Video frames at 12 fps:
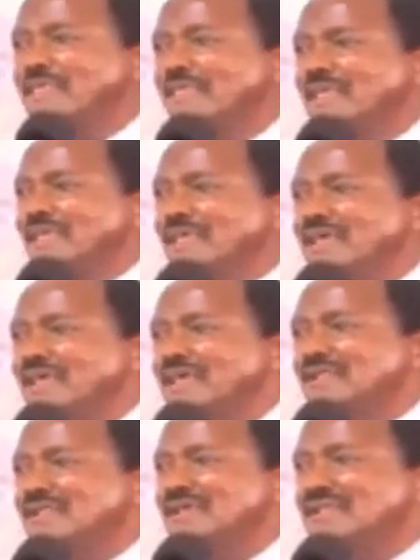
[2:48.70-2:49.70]
And
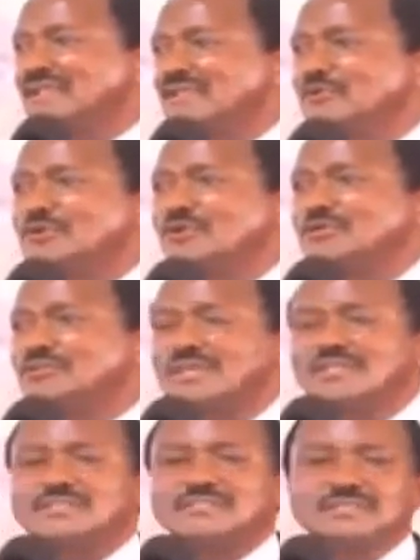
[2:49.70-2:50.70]
I know that
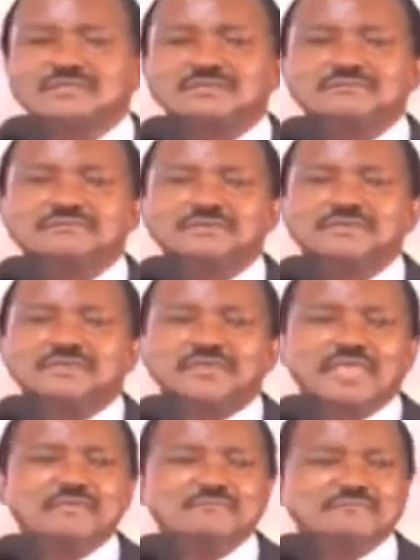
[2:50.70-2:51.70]

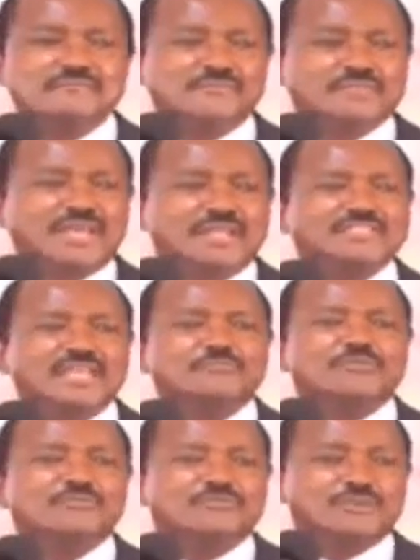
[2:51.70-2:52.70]
that type of
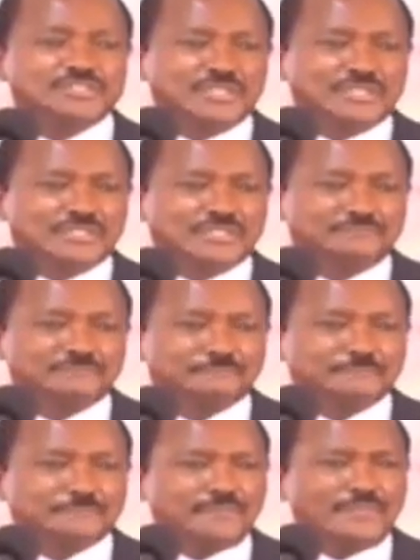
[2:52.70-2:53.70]
wazirs,
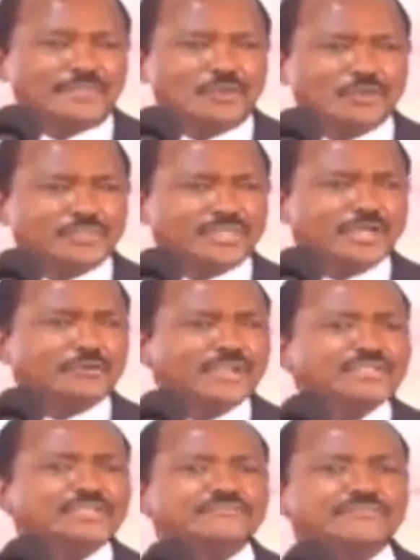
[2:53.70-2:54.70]
when there are great
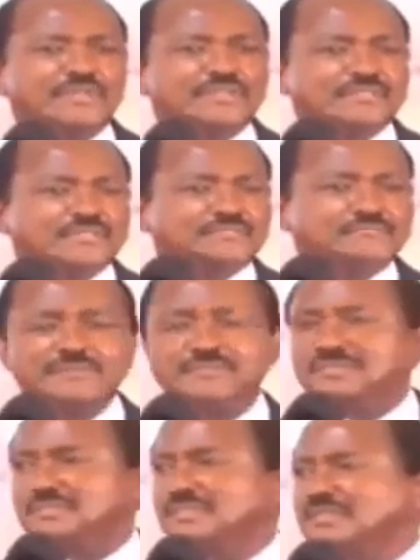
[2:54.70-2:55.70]
difficulties
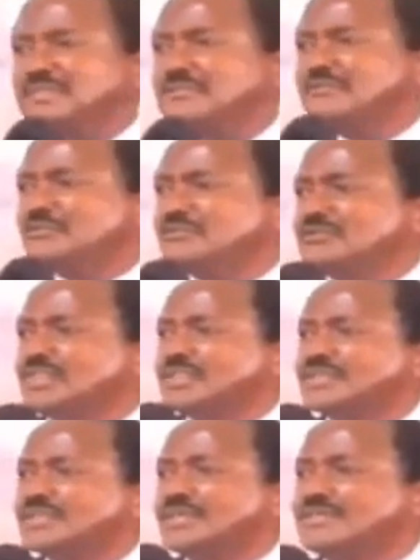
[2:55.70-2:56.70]
facing individuals like
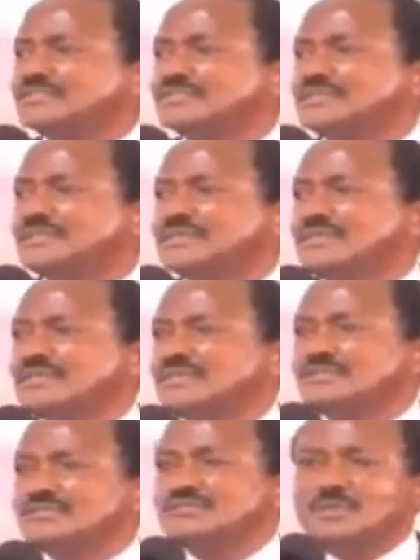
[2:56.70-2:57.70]
us, it
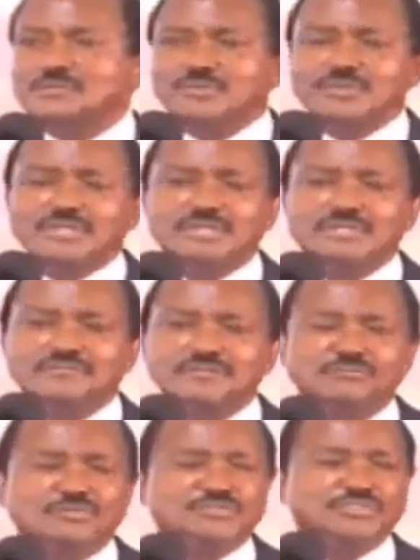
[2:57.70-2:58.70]
was people like David
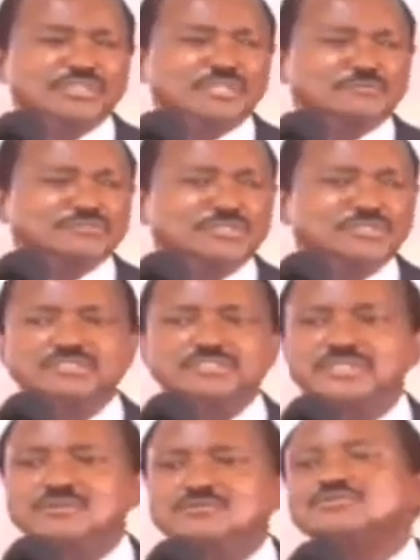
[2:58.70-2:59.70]
Musila, Mzee Nyachae
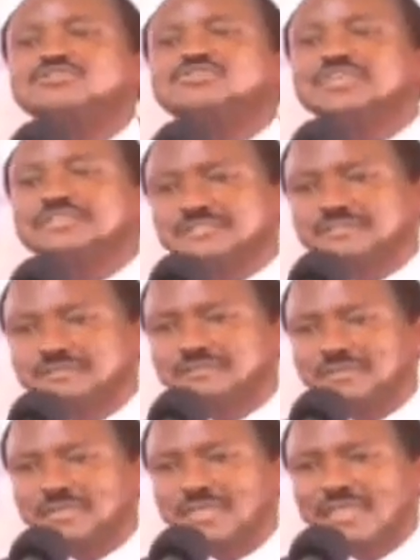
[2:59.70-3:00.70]
would sit
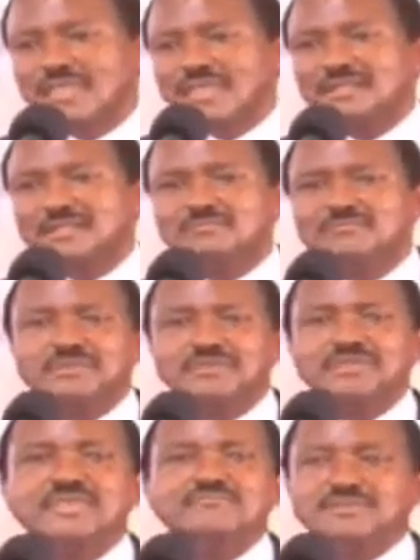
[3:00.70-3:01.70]
and
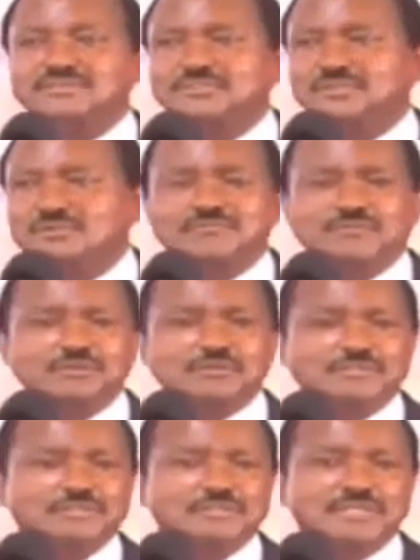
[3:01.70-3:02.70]
give comfort.
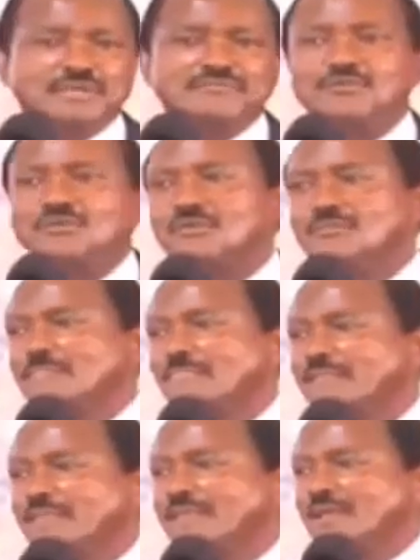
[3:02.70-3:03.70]
Therefore,
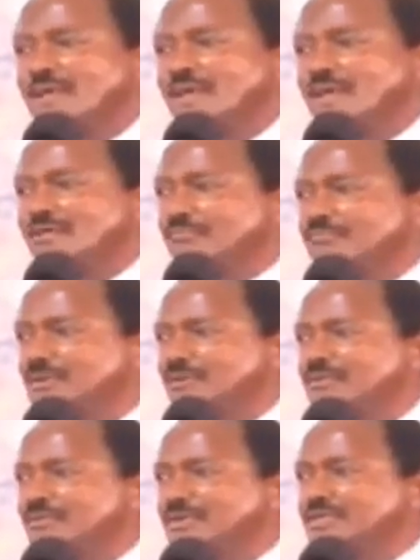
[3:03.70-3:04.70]
I hope, Mama
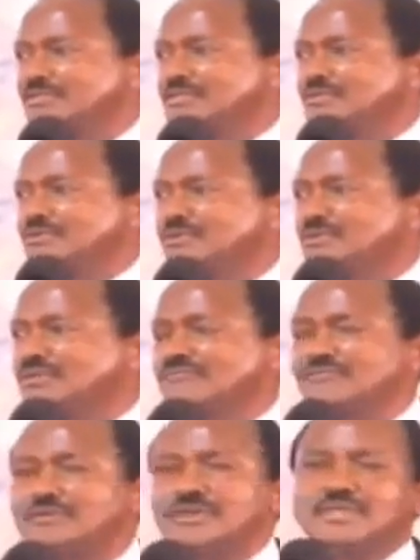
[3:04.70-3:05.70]
Grace, you will not
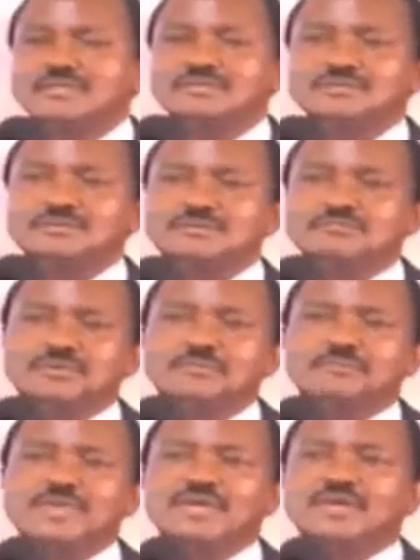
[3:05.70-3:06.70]
forget to
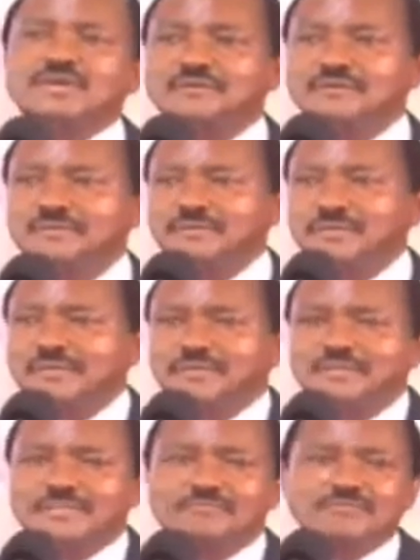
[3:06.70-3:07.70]
prepare the
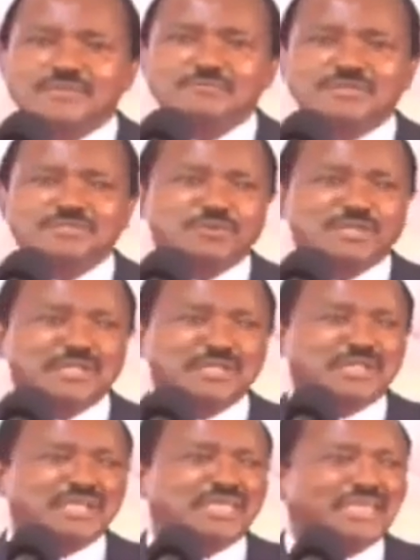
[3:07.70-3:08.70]
famous banana
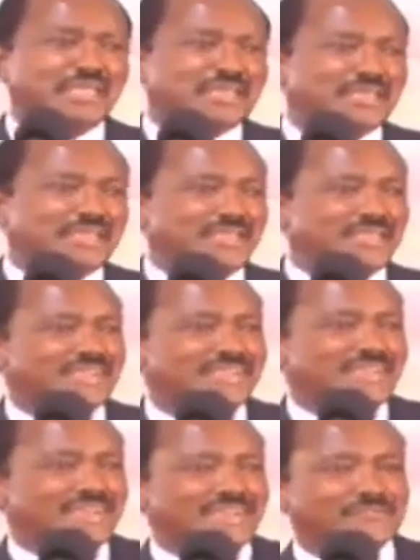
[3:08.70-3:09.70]
cake
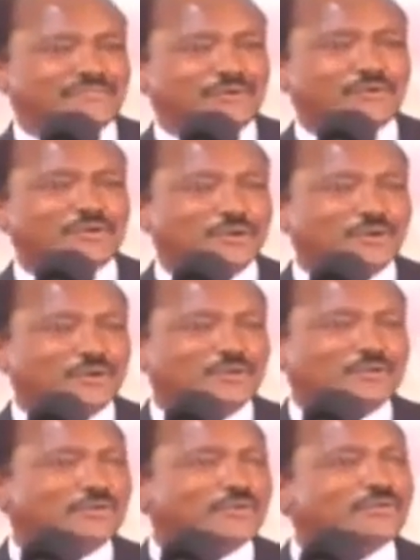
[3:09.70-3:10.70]
at 4 o'clock.
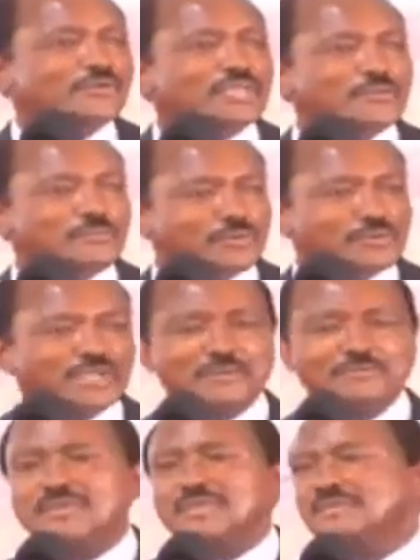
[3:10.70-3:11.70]
We will keep on
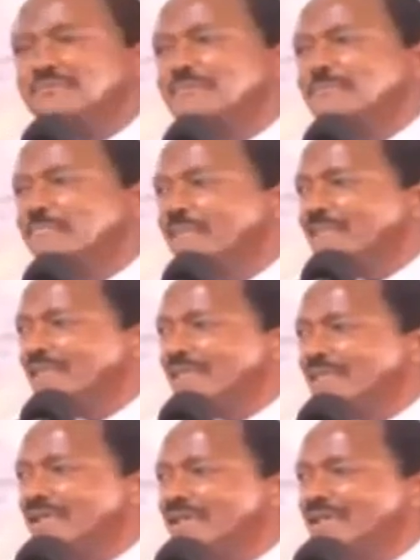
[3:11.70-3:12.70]
coming.
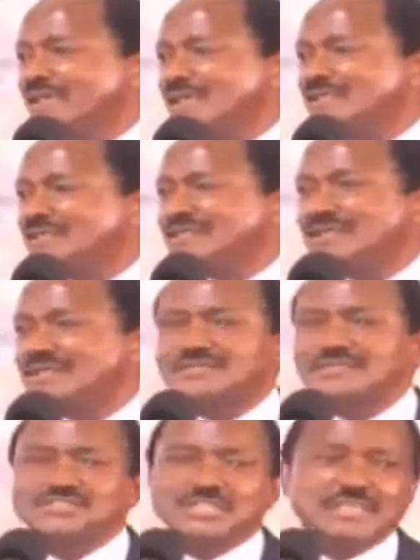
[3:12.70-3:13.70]
And it
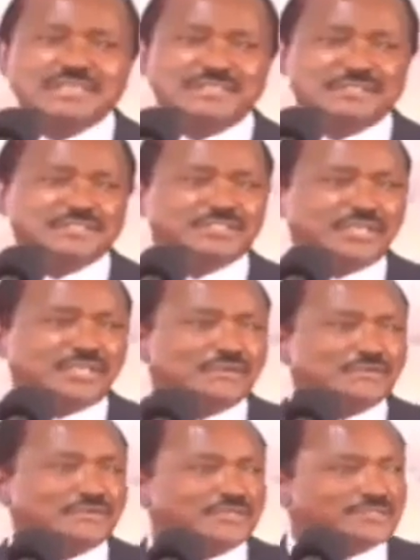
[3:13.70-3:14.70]
is Lee Nyachae who
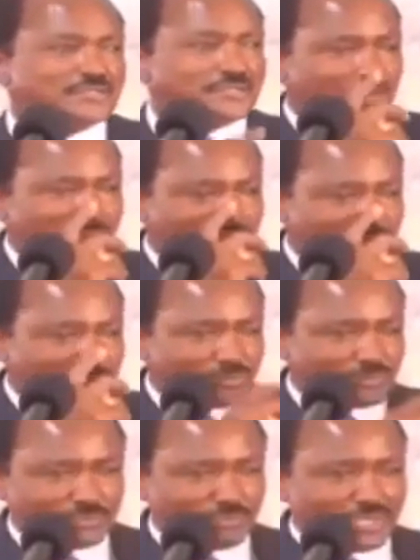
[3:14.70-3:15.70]
has always was
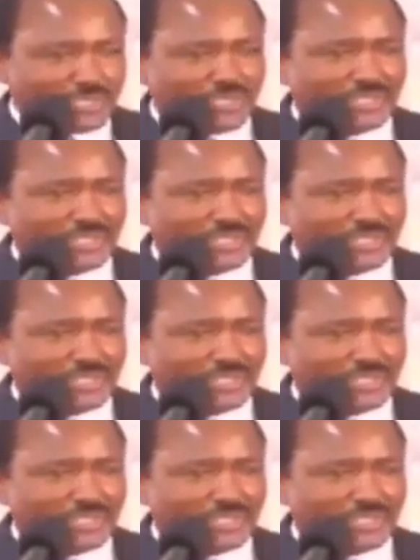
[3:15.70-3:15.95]
my